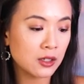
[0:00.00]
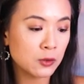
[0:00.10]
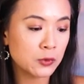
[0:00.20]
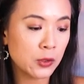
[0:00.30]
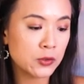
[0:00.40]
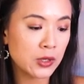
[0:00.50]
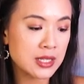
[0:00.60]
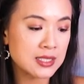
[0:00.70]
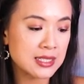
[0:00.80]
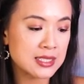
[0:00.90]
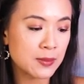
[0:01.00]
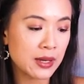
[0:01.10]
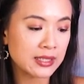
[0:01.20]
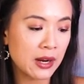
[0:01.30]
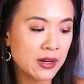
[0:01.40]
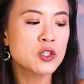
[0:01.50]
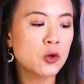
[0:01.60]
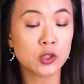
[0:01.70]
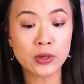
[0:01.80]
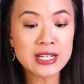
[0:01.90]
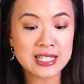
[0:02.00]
Oh no, you guys need to sit back down. So Corinne